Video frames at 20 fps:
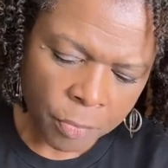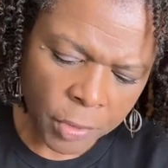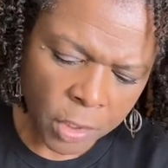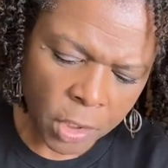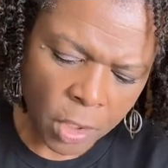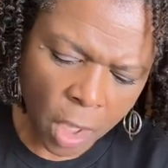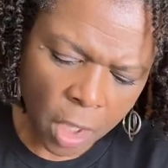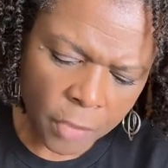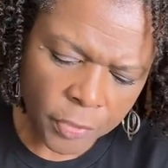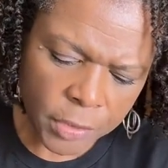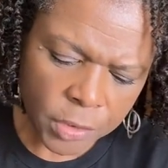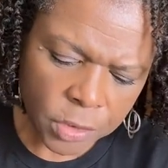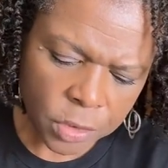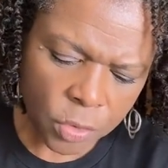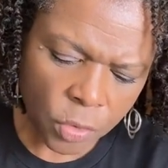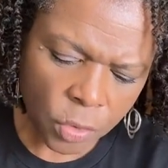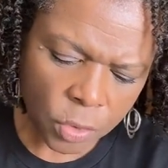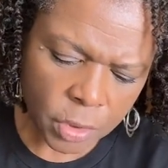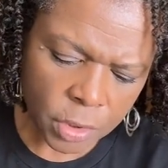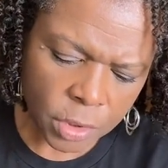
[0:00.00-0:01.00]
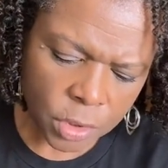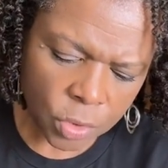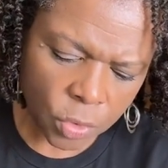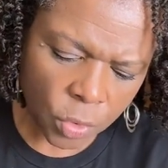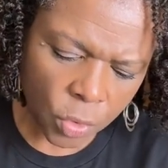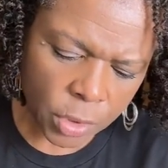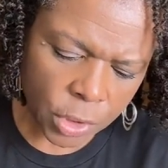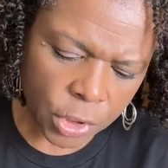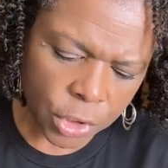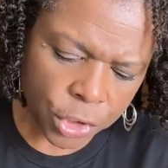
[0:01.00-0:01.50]
But y'all, this
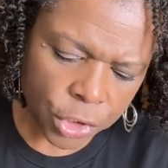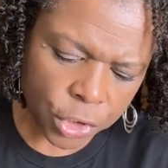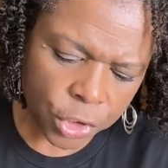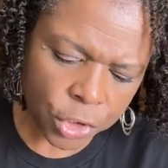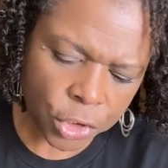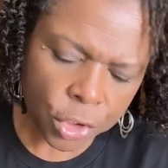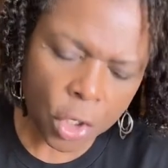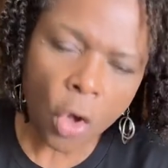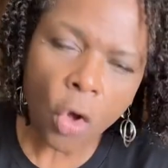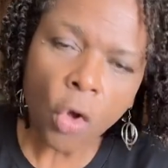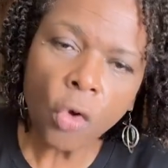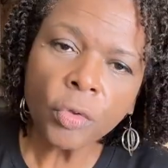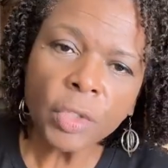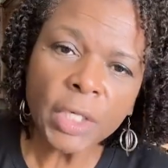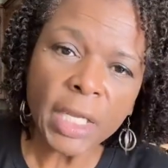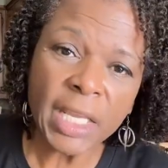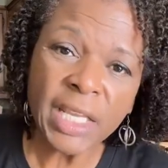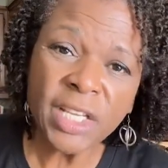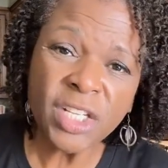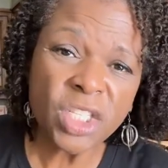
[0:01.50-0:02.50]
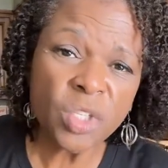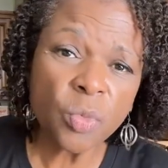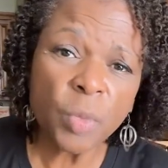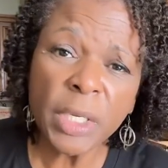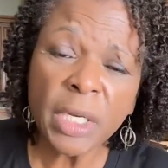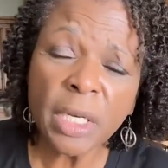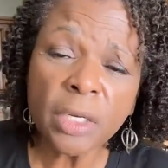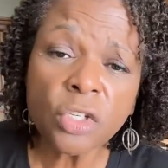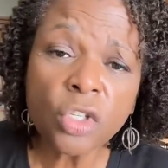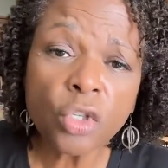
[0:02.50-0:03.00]
corn is so dang
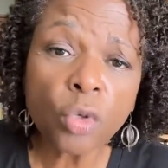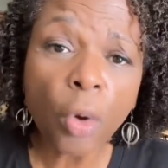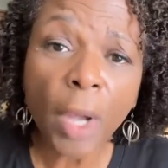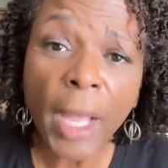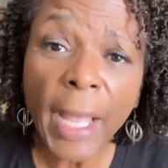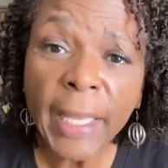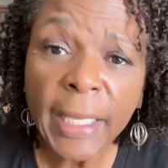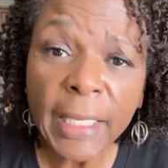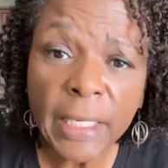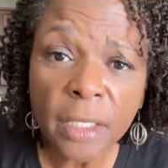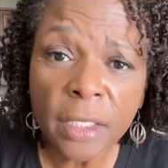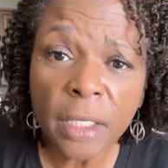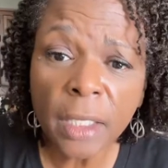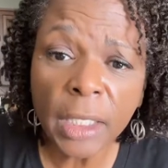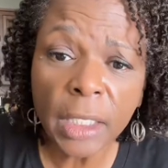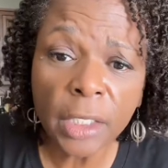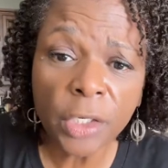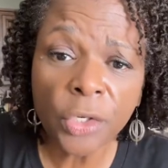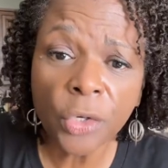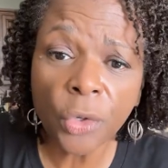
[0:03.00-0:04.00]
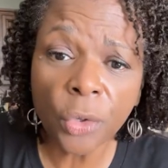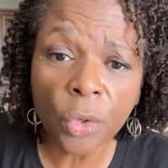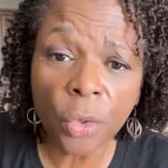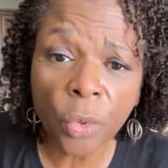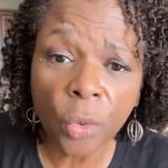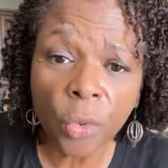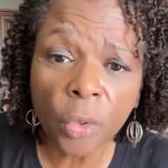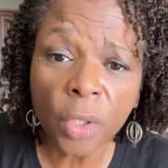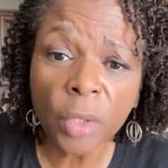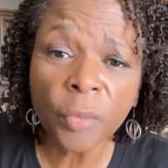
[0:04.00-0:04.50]
sweet. Try eating your
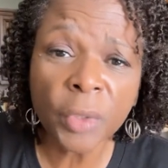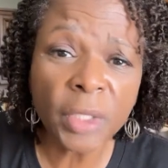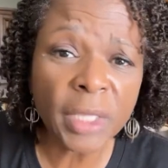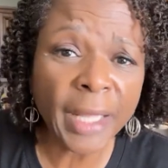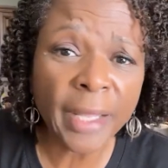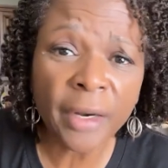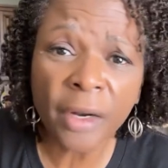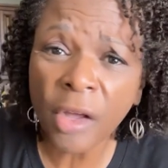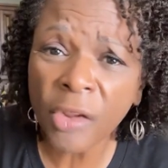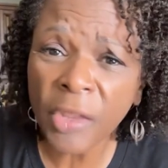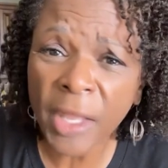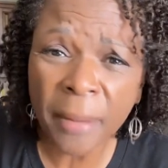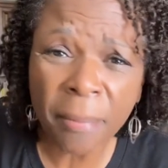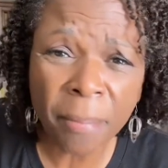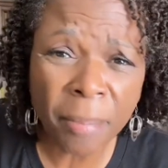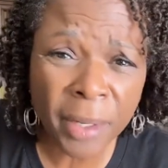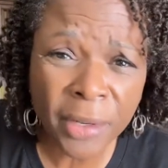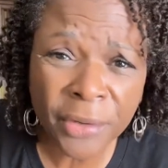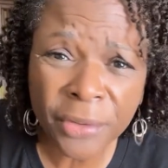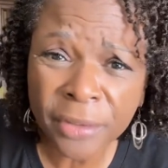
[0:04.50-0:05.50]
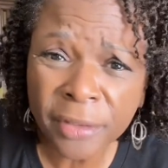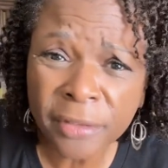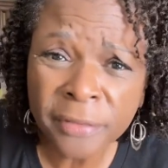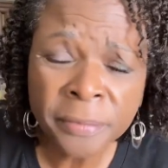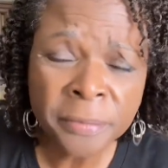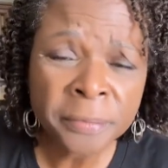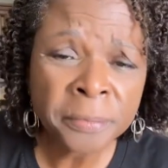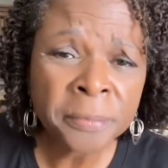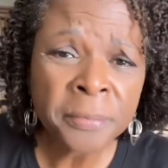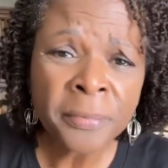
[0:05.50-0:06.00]
corn without all that butter
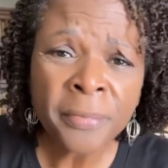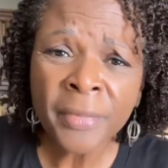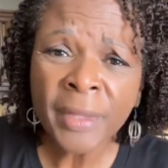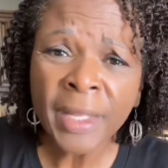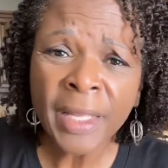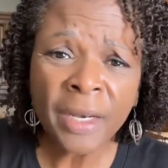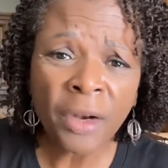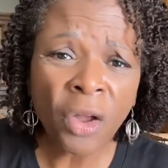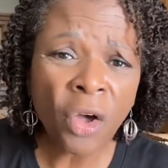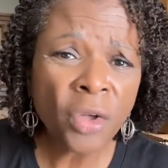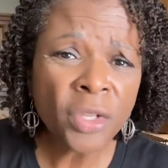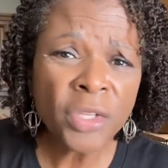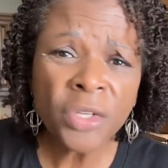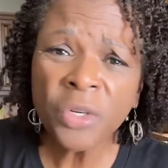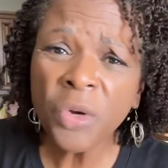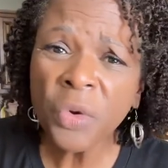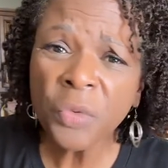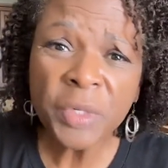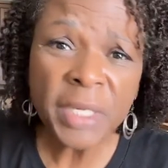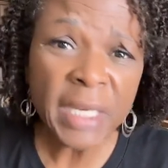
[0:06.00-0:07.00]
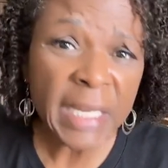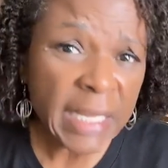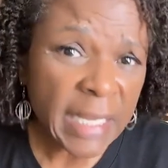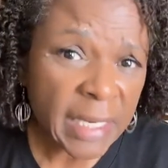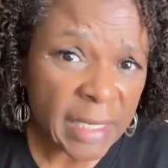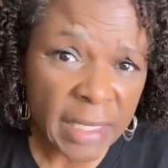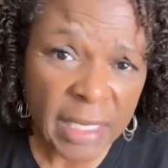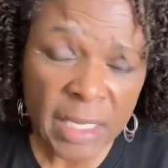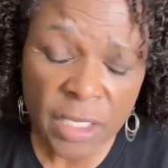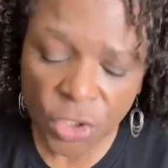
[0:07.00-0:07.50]
and all. You don't
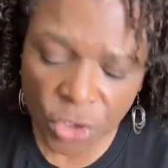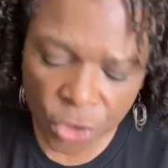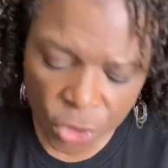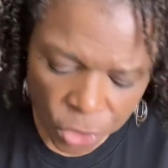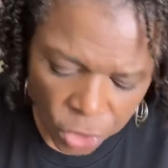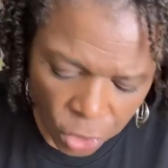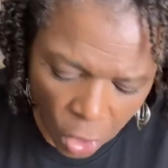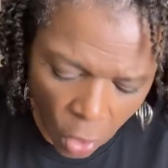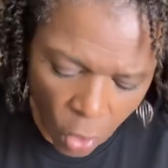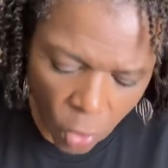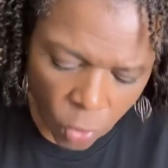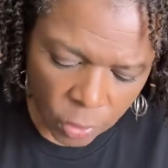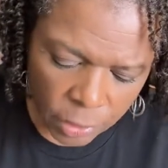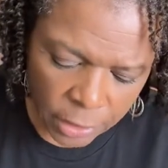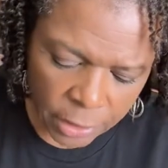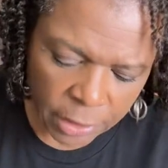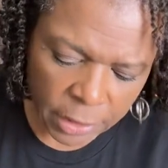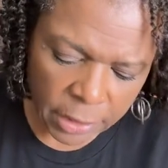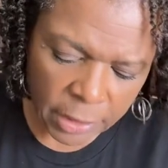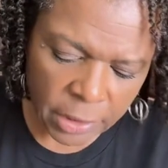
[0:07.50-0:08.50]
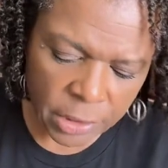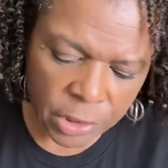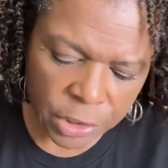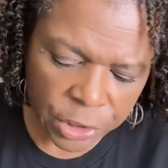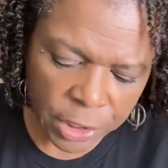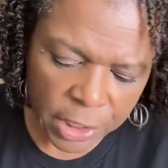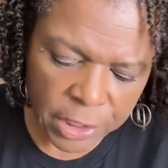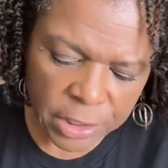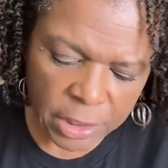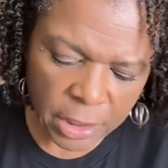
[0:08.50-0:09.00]
need it. It's so good
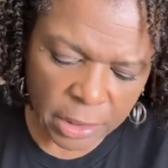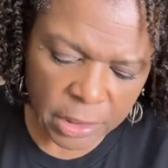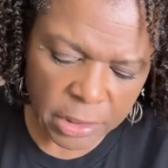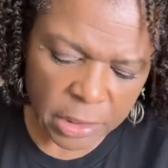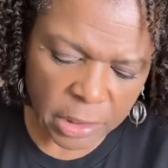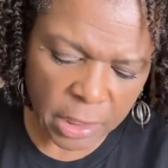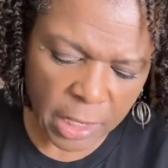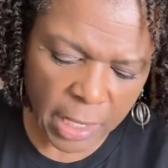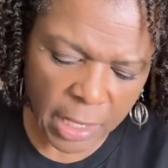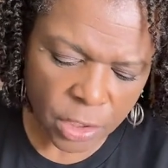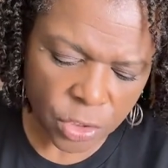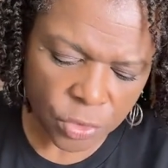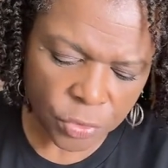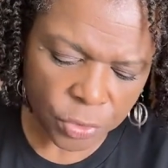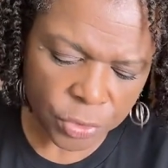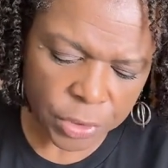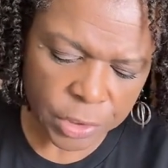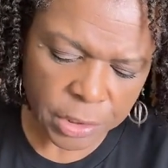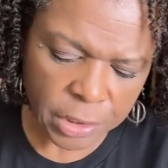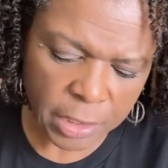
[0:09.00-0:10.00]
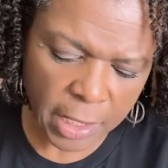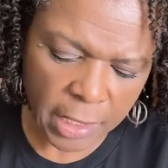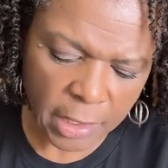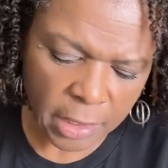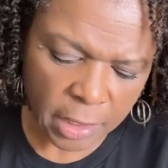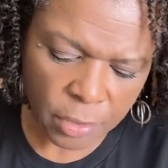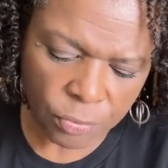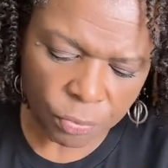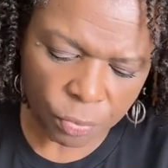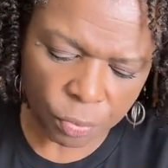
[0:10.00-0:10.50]
just in its natural
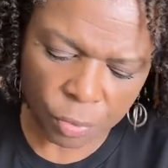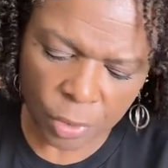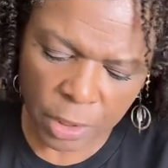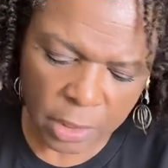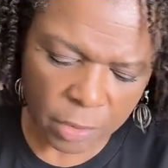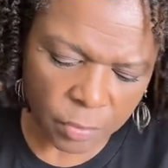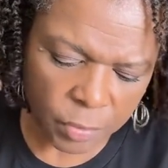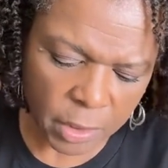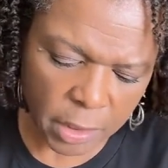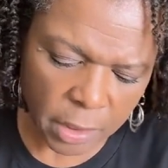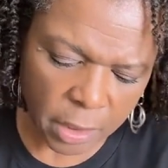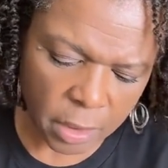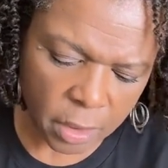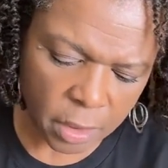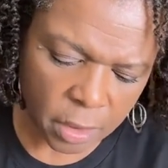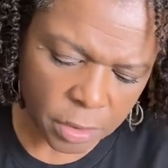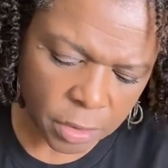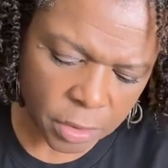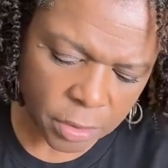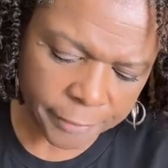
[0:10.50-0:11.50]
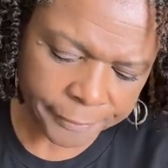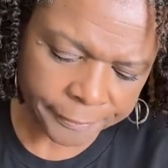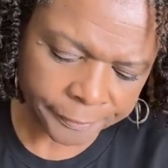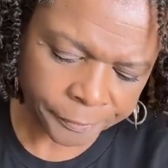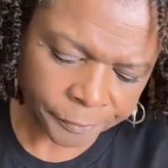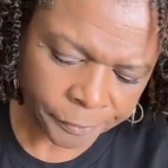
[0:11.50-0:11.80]
state. It really, really is.